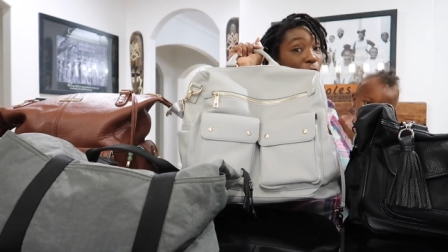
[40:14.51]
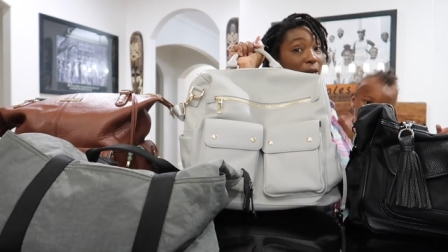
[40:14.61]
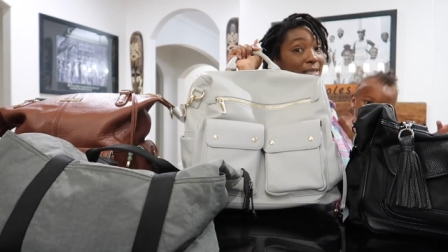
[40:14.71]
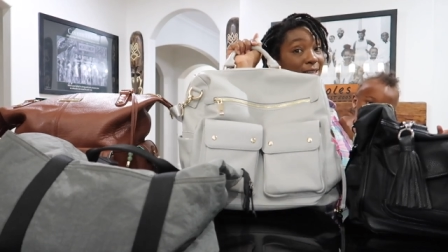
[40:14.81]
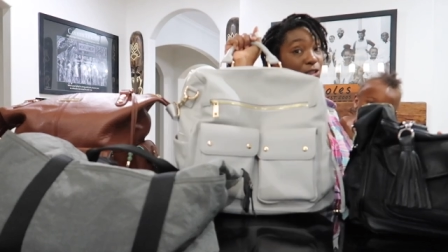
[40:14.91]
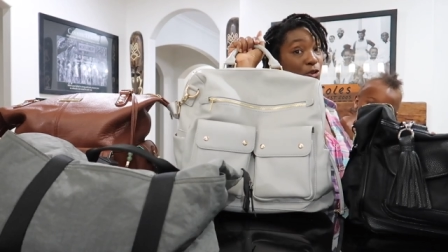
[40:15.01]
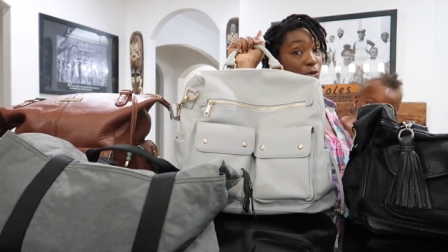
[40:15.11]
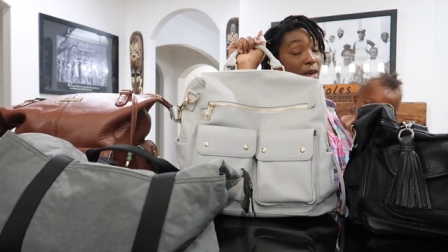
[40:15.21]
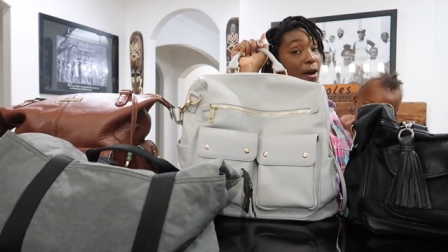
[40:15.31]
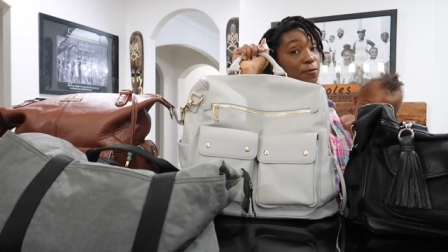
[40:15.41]
going to
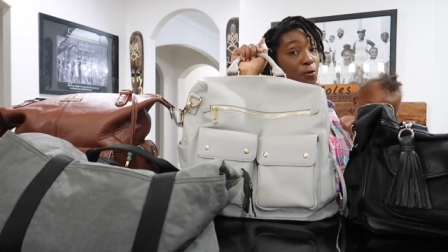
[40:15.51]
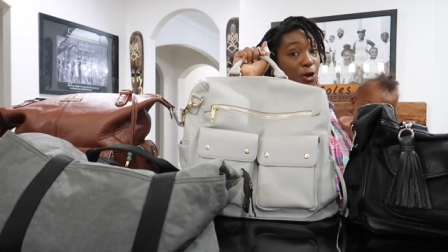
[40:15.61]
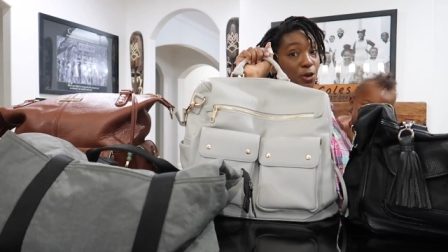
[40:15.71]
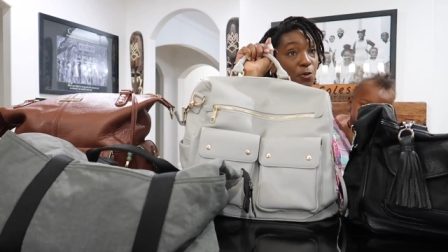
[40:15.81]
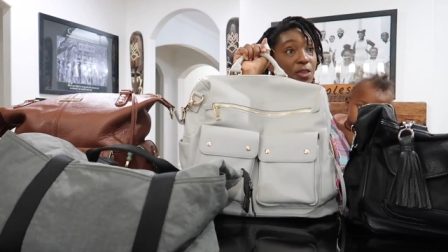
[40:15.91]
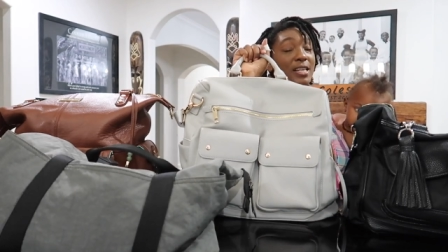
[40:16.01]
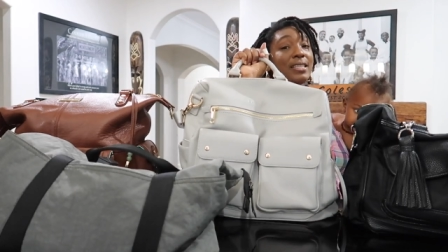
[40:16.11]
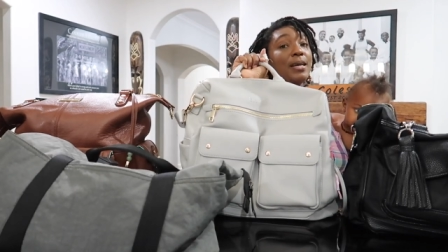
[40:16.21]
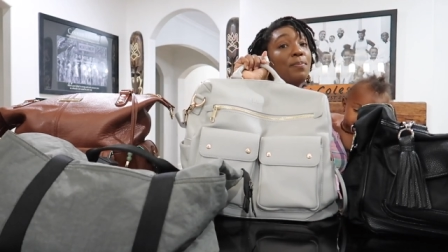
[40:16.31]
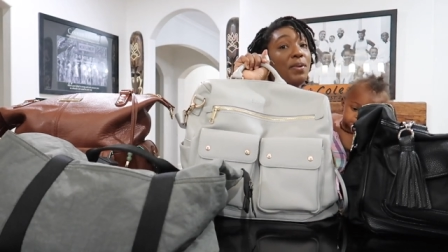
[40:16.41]
do that for you.
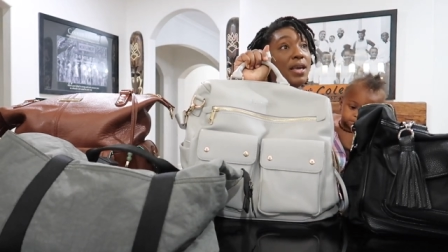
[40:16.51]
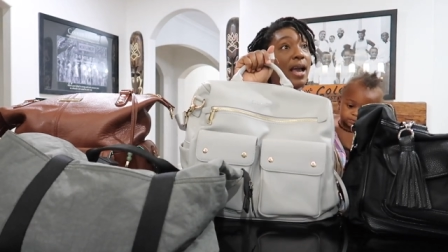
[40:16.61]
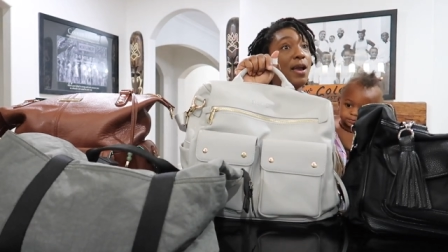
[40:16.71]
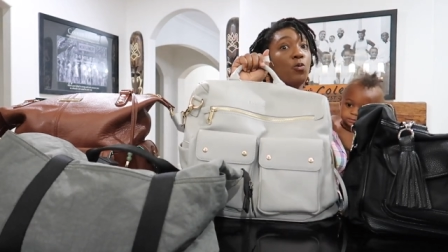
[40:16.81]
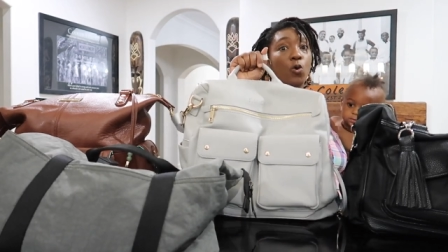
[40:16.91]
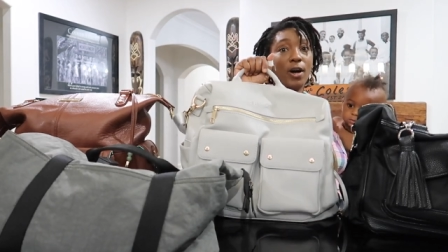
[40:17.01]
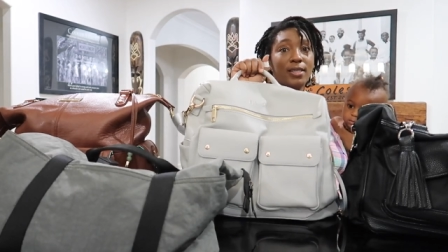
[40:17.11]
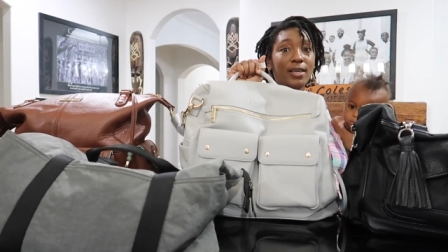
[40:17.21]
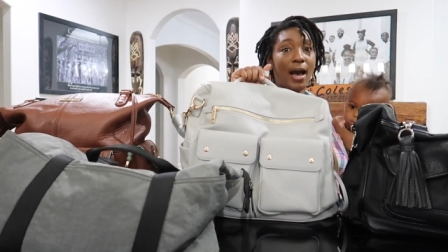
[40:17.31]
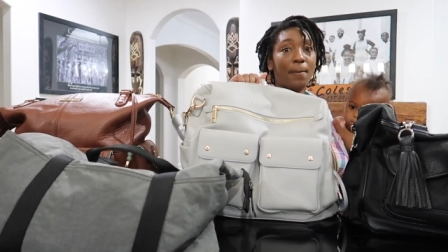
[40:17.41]
This can be a
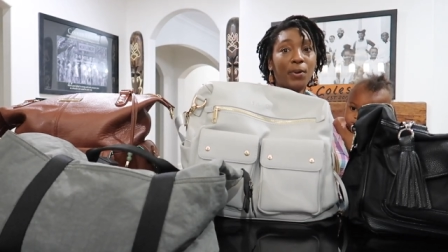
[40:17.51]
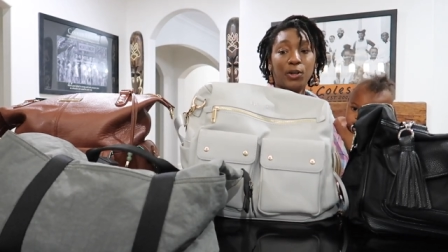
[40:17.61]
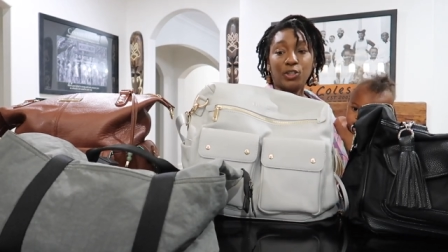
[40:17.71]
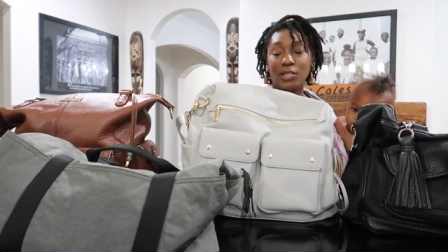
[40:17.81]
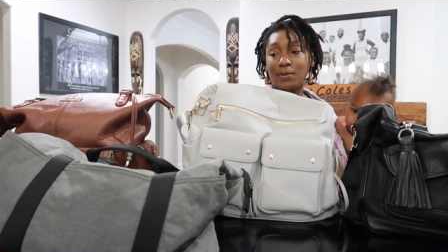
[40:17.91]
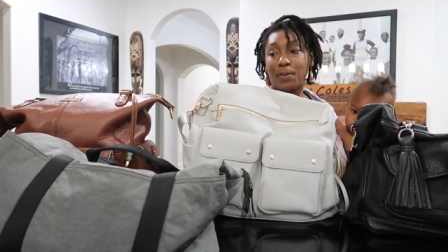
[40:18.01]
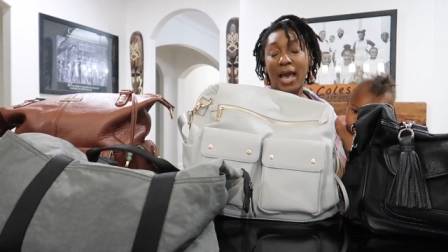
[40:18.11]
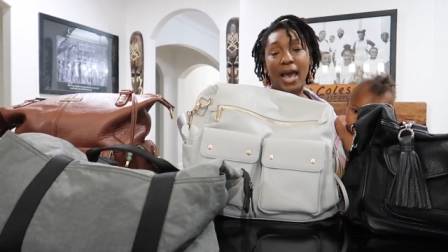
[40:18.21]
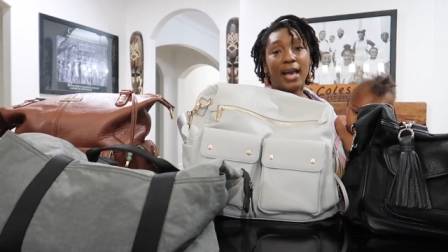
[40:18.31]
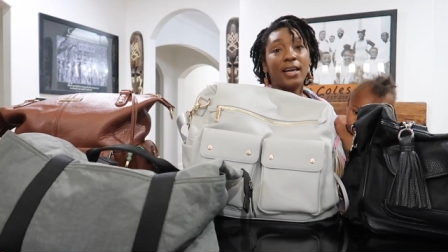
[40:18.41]
one-time purchase
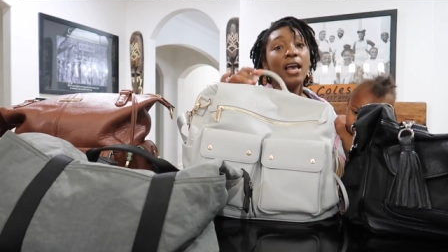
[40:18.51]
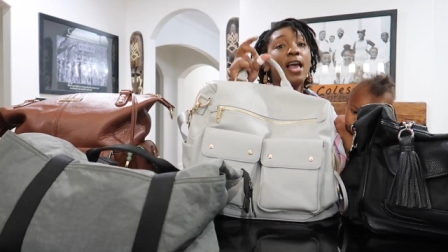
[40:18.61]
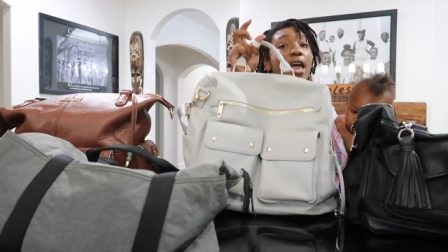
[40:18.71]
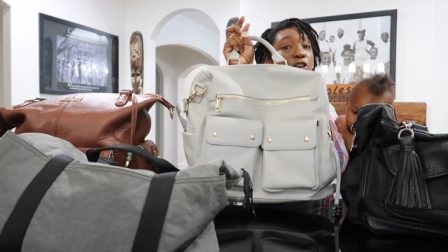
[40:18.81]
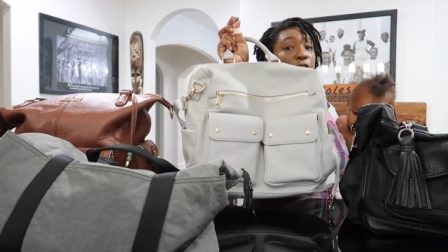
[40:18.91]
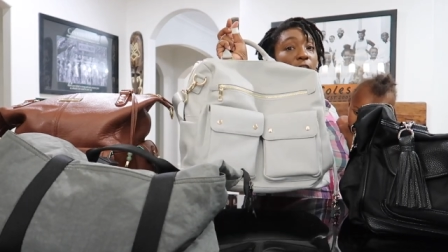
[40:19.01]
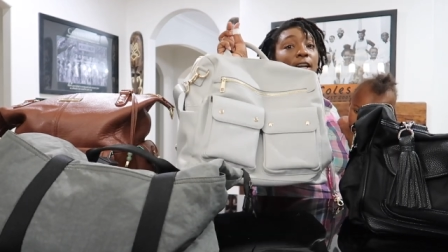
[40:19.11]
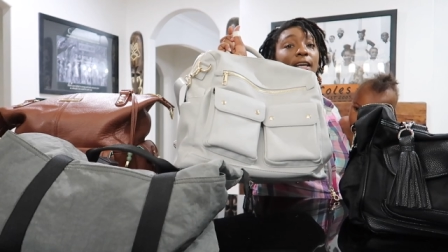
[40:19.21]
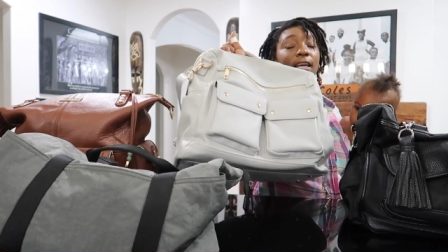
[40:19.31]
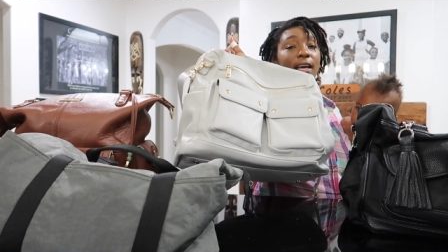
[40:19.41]
bag and you're
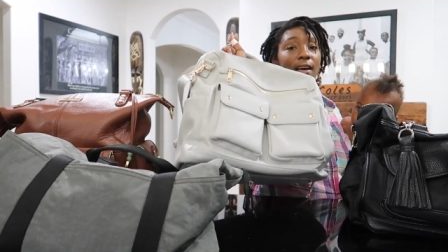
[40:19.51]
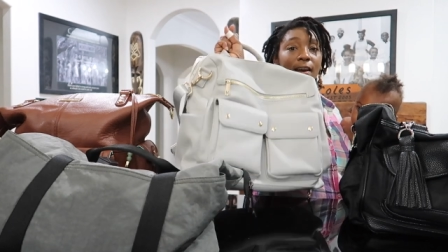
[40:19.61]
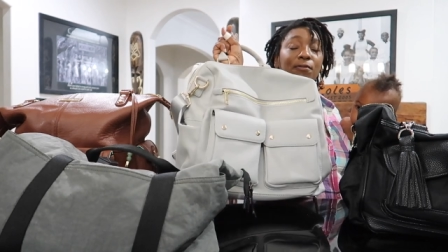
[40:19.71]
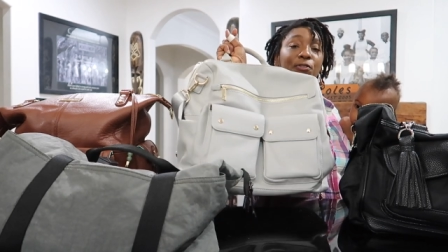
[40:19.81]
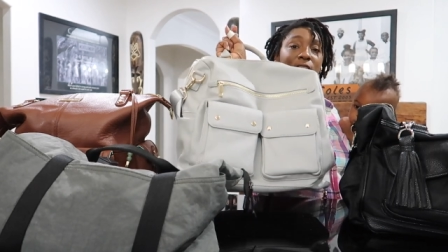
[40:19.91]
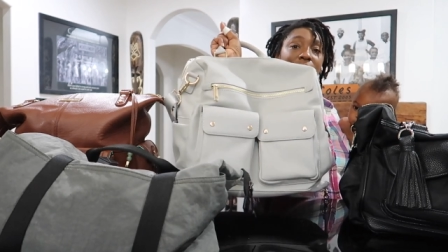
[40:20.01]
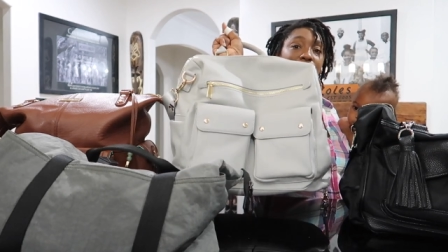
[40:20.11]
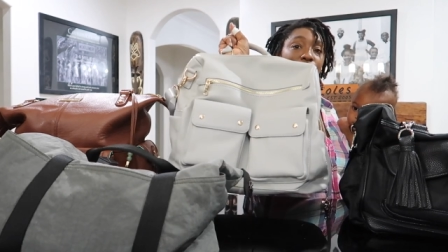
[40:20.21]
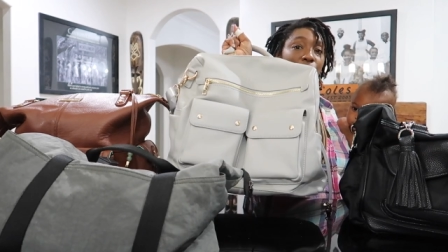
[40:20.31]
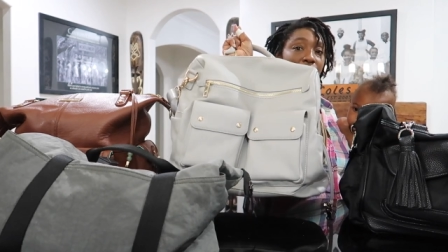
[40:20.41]
gonna get every
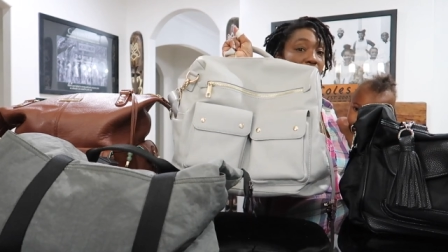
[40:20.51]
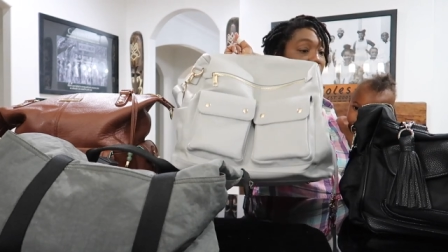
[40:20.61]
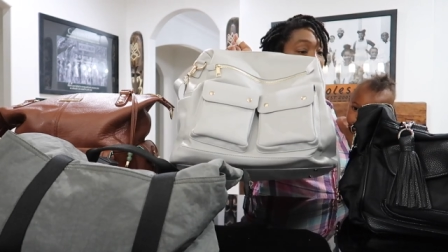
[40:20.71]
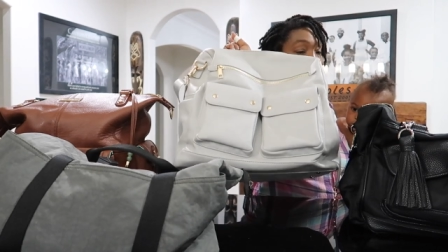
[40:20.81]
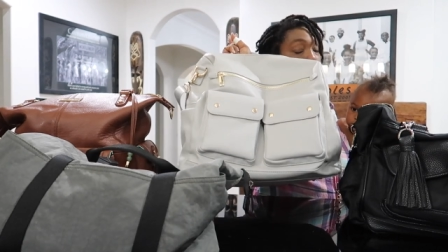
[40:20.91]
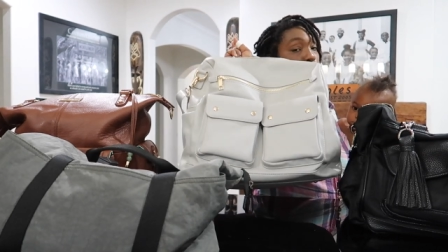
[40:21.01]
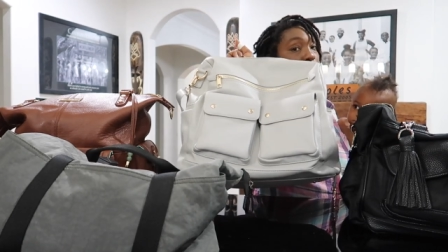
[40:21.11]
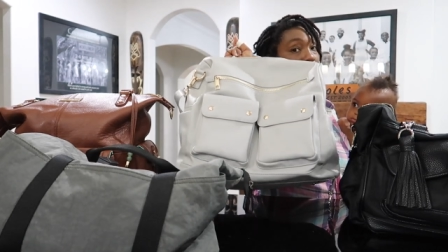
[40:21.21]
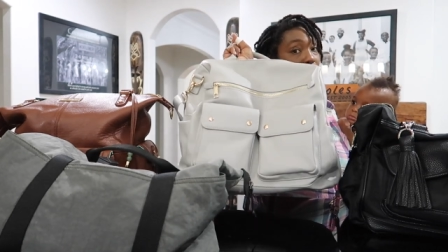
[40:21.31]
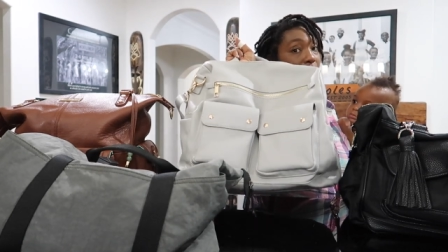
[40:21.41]
single thing that
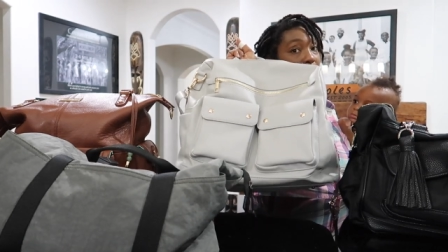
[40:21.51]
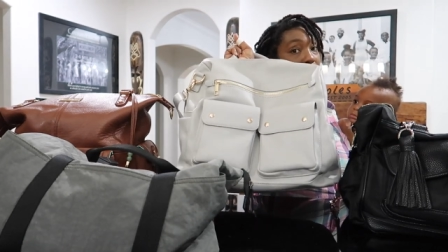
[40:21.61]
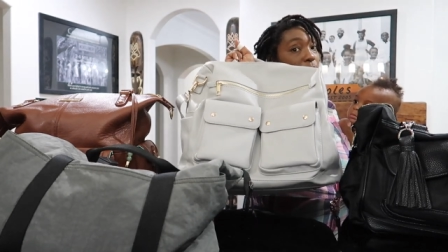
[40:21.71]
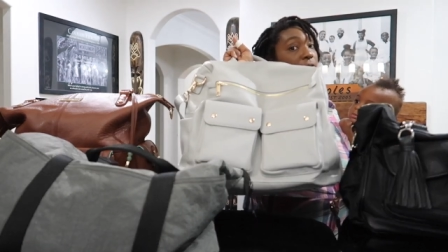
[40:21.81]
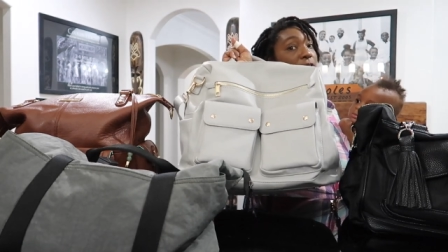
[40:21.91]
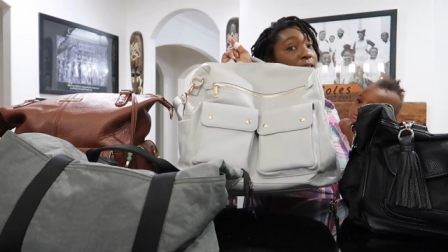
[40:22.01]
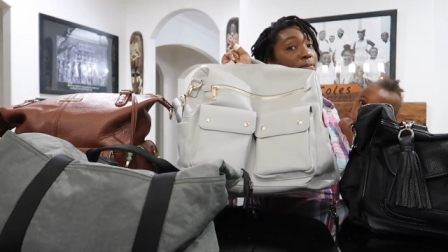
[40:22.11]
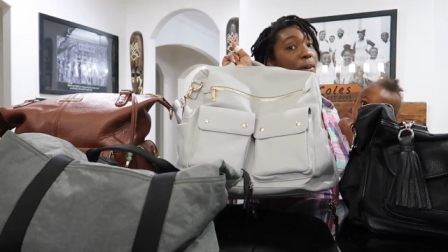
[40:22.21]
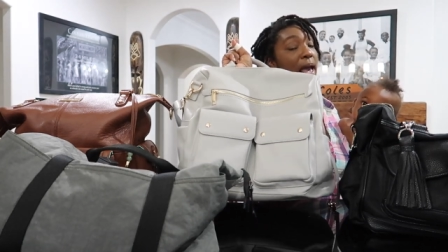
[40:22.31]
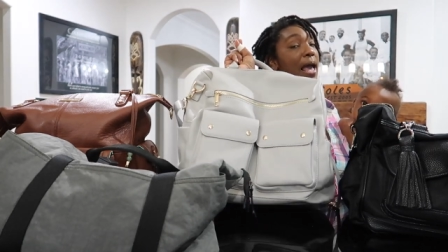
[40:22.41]
you need out of
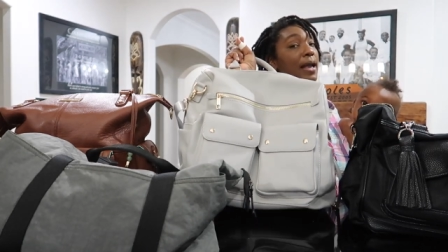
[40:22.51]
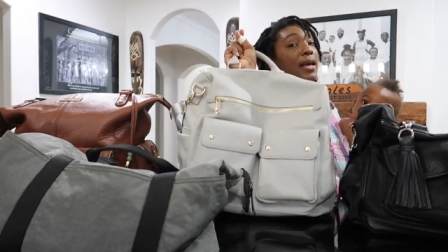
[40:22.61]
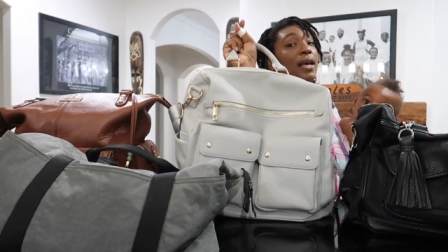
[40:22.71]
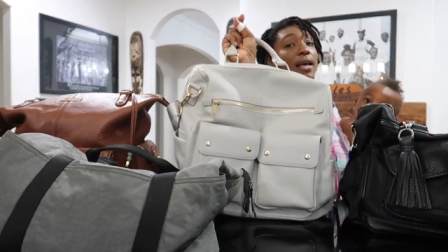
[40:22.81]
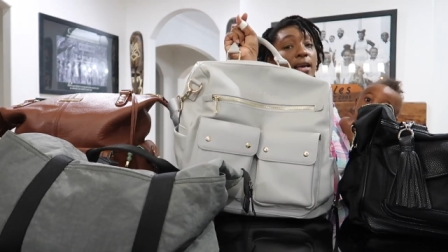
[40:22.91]
this bag.